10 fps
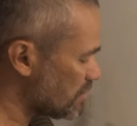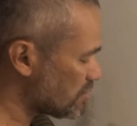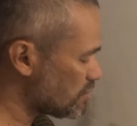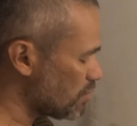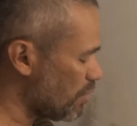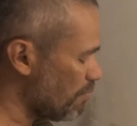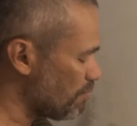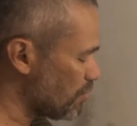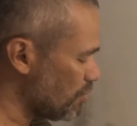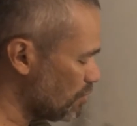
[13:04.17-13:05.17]
us to
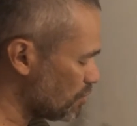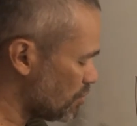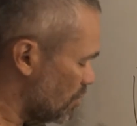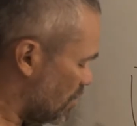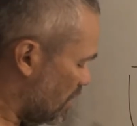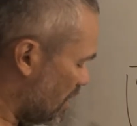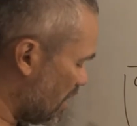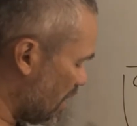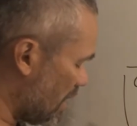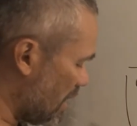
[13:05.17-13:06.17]
compute
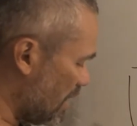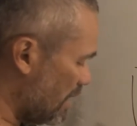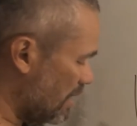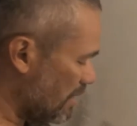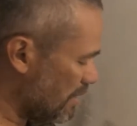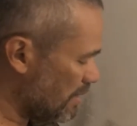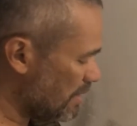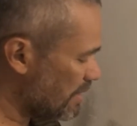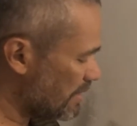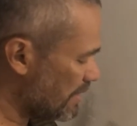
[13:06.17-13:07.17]

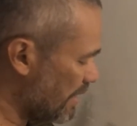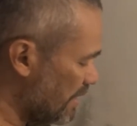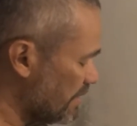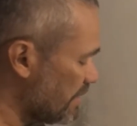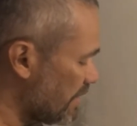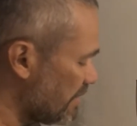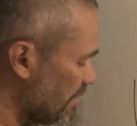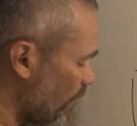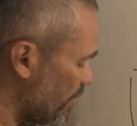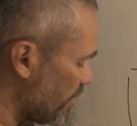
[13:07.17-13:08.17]
the integral
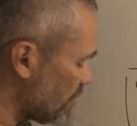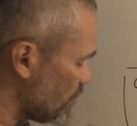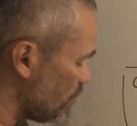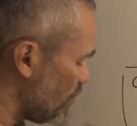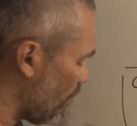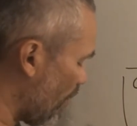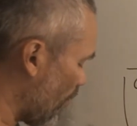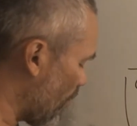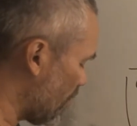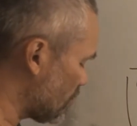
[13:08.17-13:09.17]
that we need to do when we
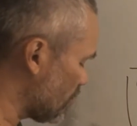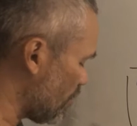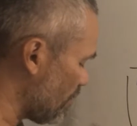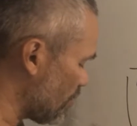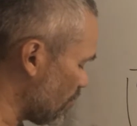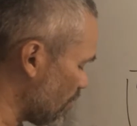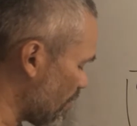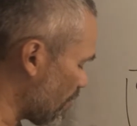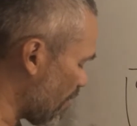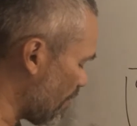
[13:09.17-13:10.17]
want to compute the
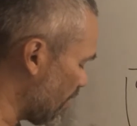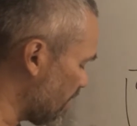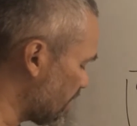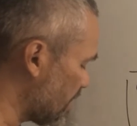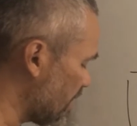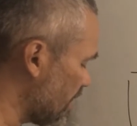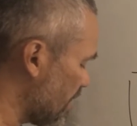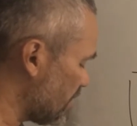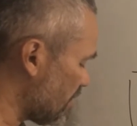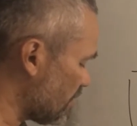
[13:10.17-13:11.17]
probability
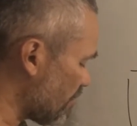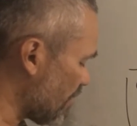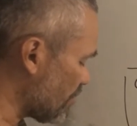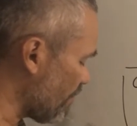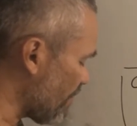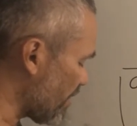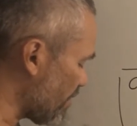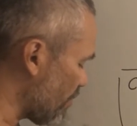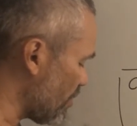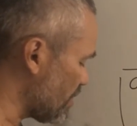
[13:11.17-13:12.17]
that the random
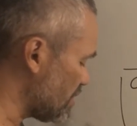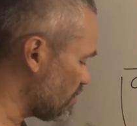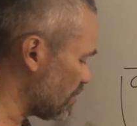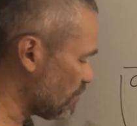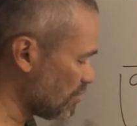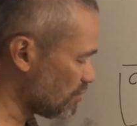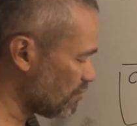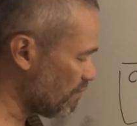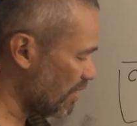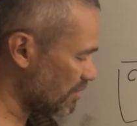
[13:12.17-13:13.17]
variable is between two
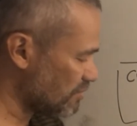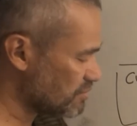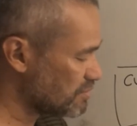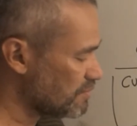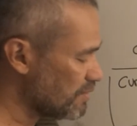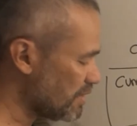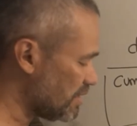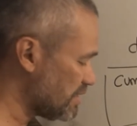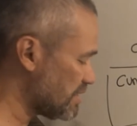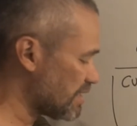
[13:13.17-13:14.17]
values.
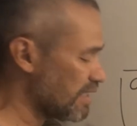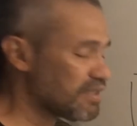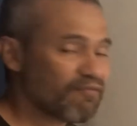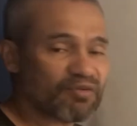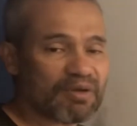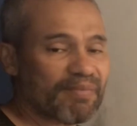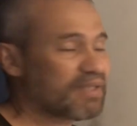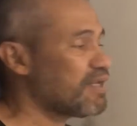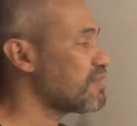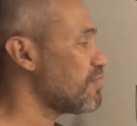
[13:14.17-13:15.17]
This is again the
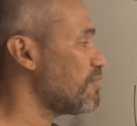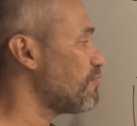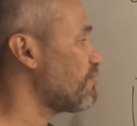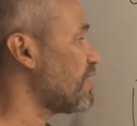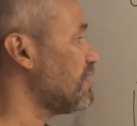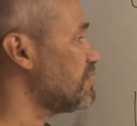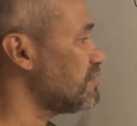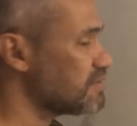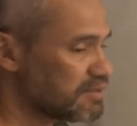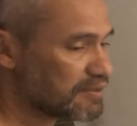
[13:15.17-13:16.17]
fundamental theorem of
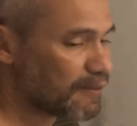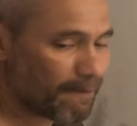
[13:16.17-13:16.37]
calculus.